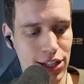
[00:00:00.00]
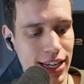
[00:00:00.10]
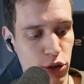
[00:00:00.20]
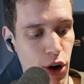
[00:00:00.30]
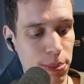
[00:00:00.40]

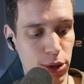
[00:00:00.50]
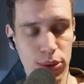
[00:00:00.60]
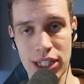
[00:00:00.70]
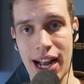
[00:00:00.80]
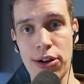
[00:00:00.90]
Disruptor
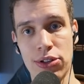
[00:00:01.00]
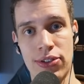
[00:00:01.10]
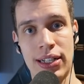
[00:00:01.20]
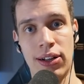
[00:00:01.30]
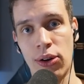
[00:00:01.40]
was
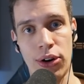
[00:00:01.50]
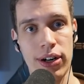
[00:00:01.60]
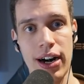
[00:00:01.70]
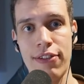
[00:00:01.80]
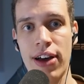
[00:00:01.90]
countering the
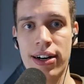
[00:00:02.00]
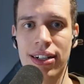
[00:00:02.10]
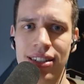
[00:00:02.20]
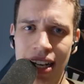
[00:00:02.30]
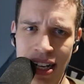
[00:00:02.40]
Lurker, and rather
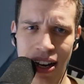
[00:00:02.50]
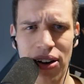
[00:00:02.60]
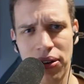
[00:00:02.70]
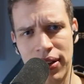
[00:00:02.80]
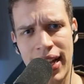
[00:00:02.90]
than saying,
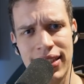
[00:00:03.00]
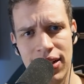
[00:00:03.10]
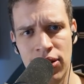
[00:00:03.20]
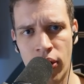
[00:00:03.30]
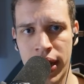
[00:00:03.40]
oh, that's
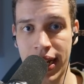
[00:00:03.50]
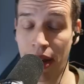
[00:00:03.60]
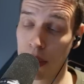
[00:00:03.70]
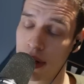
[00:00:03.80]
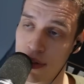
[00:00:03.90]
annoying, I
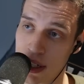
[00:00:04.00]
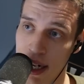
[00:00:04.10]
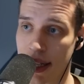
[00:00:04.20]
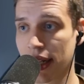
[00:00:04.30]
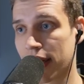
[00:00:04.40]
wonder if there's
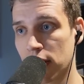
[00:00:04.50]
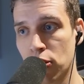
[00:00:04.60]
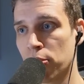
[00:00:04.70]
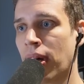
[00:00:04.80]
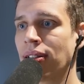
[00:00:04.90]
anything I can do
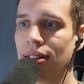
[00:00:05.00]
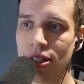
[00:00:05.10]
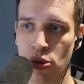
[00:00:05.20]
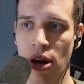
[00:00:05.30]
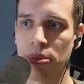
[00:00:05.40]
about the
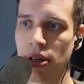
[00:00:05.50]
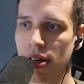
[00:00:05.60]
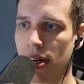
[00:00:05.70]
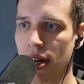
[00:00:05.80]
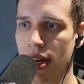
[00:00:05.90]

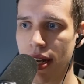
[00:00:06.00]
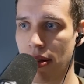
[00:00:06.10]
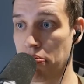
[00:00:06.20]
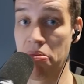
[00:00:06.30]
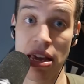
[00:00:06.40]
Disruptor,
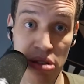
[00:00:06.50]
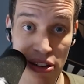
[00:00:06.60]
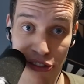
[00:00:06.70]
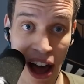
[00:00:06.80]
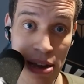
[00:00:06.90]
and maybe a
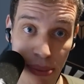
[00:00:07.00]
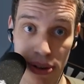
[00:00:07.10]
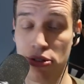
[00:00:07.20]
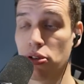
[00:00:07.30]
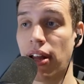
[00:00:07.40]
Viper
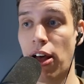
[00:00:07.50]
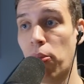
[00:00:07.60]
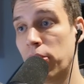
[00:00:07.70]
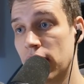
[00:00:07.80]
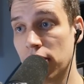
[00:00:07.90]
could help
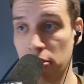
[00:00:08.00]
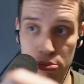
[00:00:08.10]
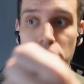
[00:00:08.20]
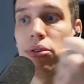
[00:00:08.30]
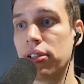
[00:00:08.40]
me and
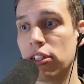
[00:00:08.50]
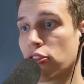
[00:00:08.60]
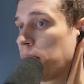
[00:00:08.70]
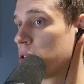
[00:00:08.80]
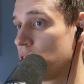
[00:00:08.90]
pull the
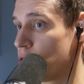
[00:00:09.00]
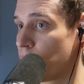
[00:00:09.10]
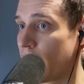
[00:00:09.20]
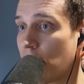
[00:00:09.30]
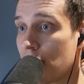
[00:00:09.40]
Disruptors into
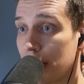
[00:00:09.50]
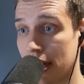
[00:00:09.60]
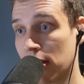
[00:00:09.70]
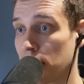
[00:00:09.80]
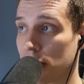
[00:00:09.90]
my army, and
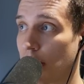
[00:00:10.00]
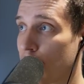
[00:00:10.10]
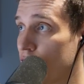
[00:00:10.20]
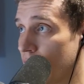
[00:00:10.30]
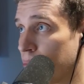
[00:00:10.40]
then Lurkers are
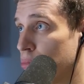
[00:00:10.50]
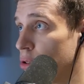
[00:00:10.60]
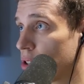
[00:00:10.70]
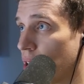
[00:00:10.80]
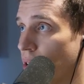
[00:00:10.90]
freaking
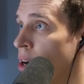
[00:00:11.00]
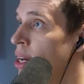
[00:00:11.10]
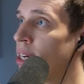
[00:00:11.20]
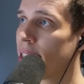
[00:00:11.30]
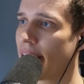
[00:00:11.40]
busto.
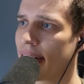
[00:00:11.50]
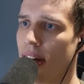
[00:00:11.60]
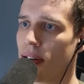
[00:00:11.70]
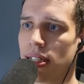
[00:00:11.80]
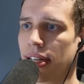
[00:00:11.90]
It's like,
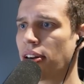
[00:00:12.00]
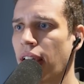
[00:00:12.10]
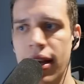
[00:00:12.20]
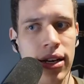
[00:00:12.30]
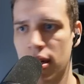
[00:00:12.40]
no, he's like, okay,